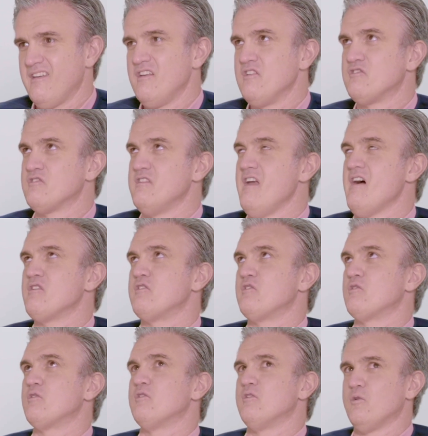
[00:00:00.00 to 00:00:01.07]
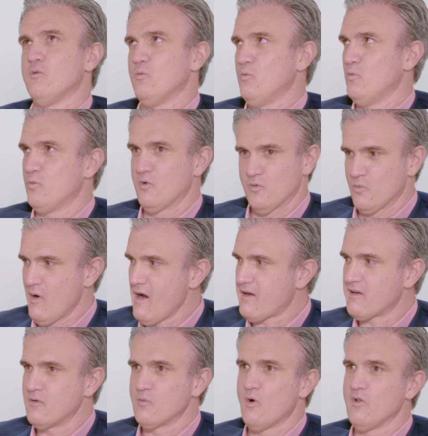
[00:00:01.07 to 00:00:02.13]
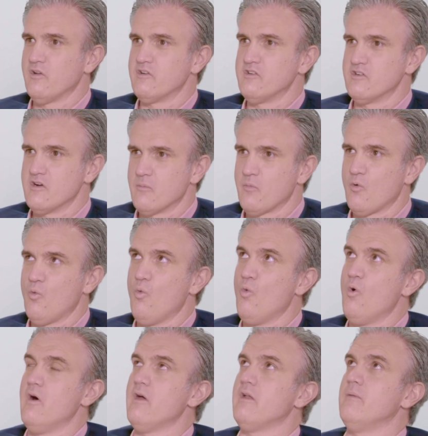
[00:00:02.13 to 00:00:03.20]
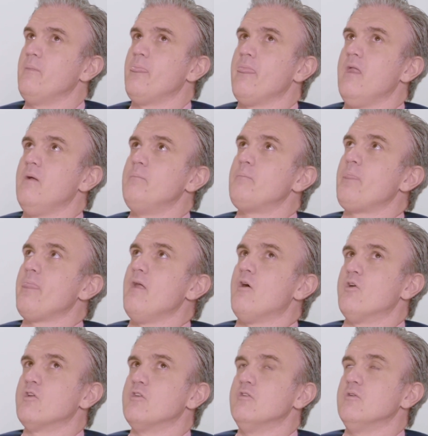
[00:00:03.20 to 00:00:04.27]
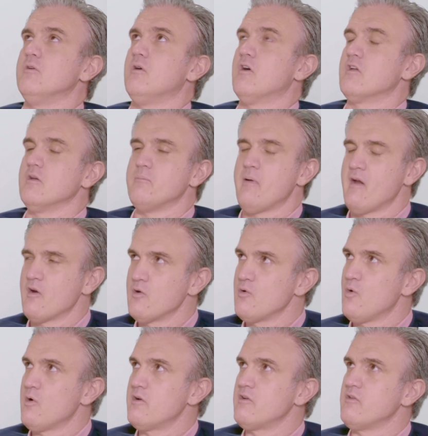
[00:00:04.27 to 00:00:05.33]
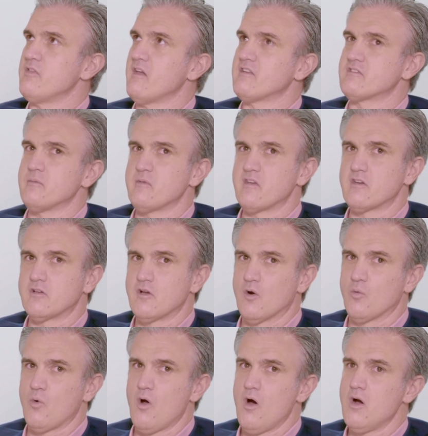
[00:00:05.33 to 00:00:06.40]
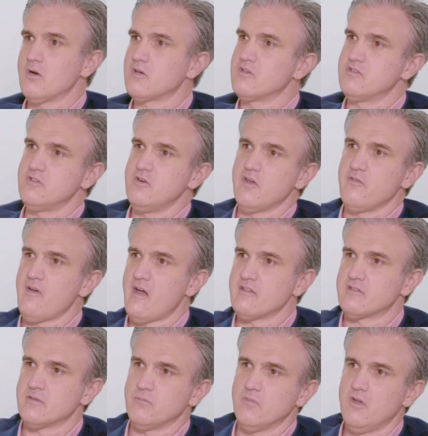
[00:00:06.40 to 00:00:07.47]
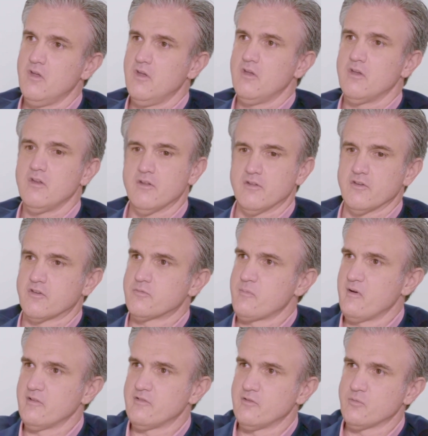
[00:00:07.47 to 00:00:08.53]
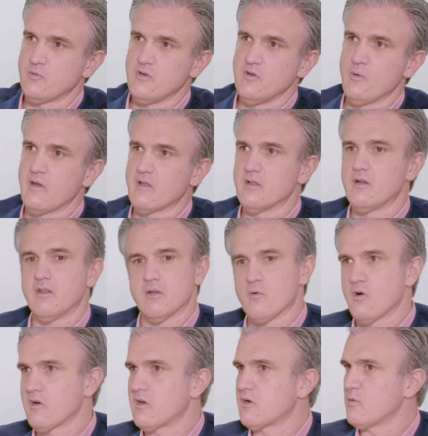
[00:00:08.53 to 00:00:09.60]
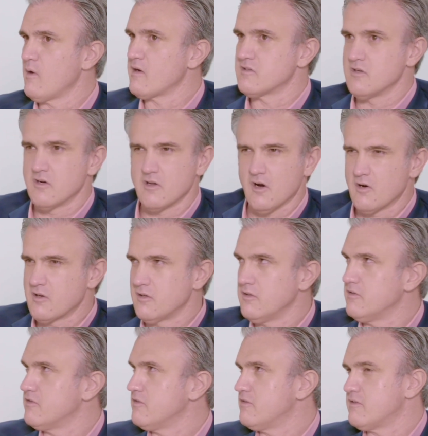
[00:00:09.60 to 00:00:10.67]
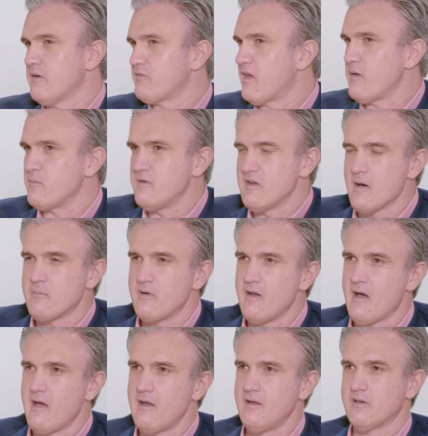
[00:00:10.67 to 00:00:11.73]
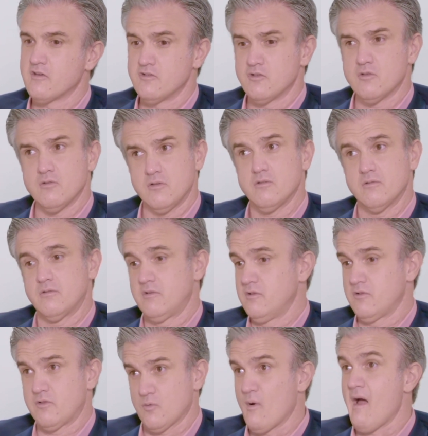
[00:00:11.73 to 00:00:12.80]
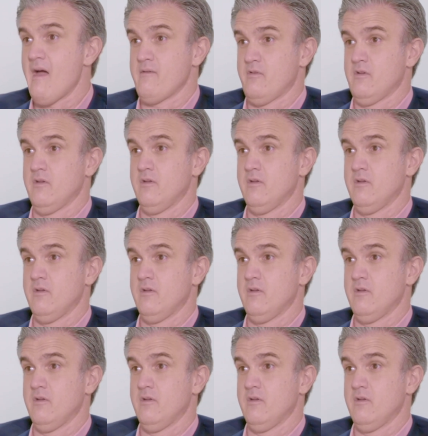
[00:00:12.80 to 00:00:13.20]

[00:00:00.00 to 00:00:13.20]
So now we're rocking and rolling. You're number one. Are you paranoid, or you think something could go wrong? Because you've had some the experiences with New England and the market correction. Is it stuff keeping you up at night? Because you're thriving.